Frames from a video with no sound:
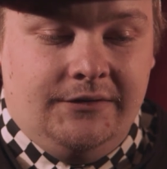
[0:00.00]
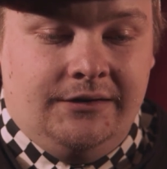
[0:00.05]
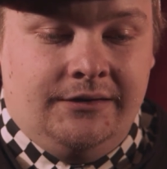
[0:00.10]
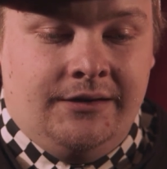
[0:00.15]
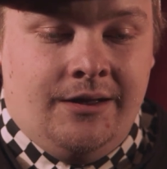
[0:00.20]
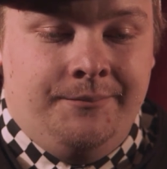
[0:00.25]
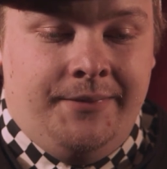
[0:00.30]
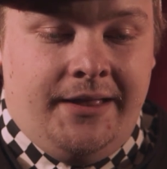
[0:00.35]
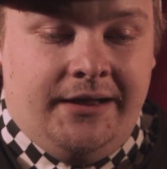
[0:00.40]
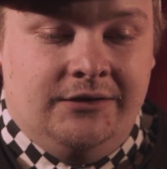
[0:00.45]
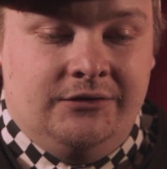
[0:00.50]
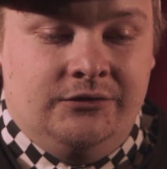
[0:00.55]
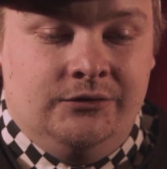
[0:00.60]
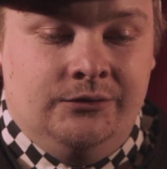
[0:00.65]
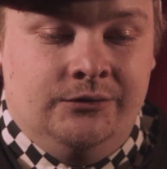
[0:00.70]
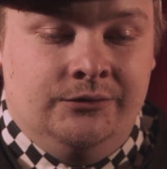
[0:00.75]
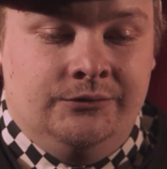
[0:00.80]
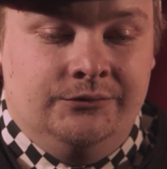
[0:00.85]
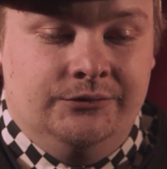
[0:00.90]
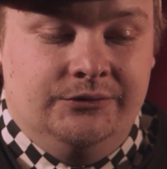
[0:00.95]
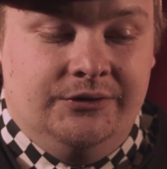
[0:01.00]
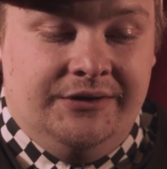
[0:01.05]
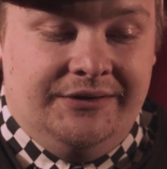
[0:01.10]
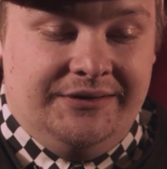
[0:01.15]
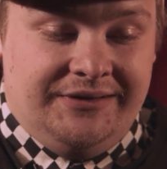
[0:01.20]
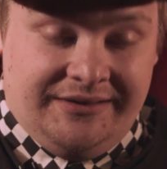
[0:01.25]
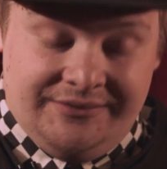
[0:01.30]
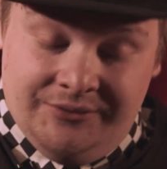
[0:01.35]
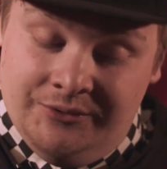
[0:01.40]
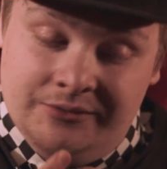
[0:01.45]
come back to
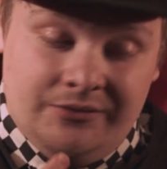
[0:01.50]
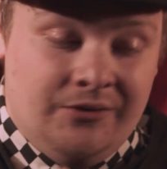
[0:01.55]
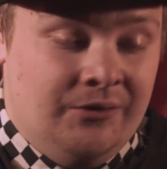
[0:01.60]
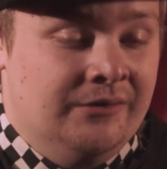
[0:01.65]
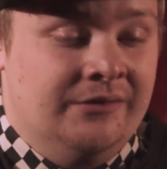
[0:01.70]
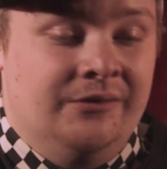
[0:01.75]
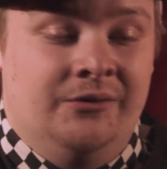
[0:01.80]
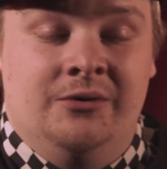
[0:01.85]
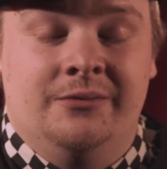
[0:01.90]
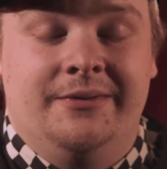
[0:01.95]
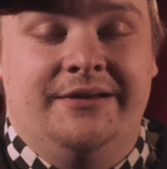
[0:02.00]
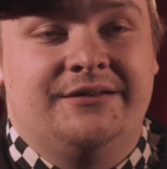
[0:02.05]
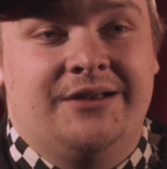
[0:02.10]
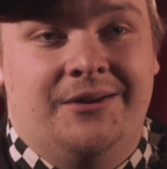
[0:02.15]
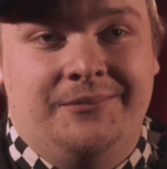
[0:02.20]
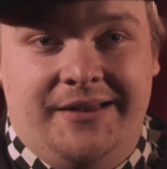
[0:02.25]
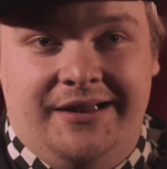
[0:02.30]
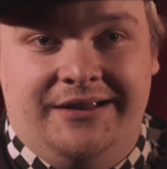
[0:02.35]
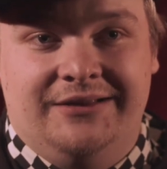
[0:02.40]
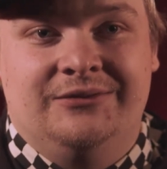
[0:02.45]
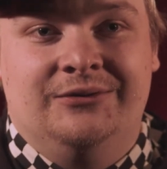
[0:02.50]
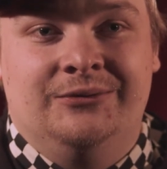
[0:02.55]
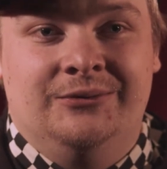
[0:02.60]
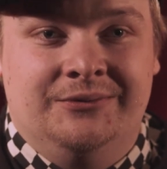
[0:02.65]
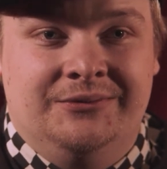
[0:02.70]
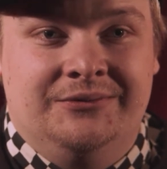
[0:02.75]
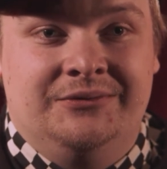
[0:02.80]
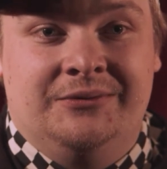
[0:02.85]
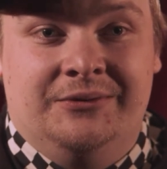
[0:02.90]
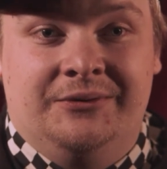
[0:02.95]
always come back
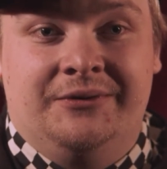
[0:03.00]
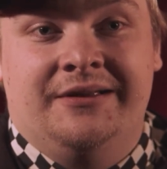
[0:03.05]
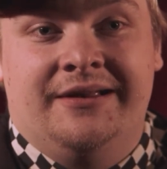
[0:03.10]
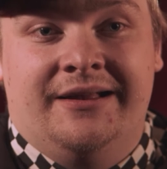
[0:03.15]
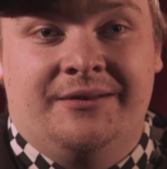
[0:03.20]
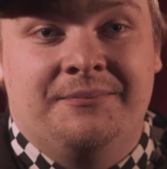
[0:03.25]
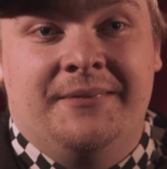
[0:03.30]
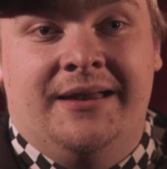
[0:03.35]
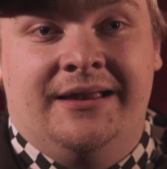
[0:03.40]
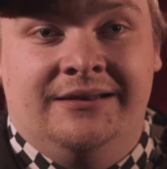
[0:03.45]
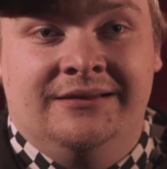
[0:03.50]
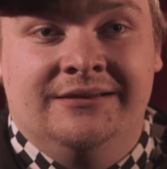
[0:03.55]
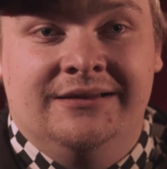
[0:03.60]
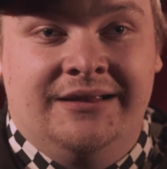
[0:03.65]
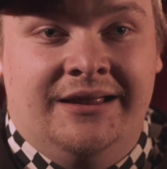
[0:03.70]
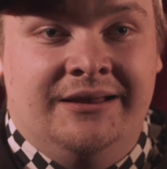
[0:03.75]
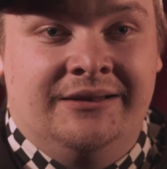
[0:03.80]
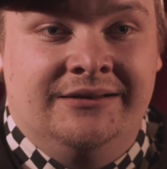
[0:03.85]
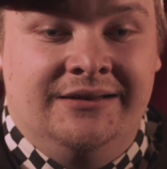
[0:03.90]
to looking at men,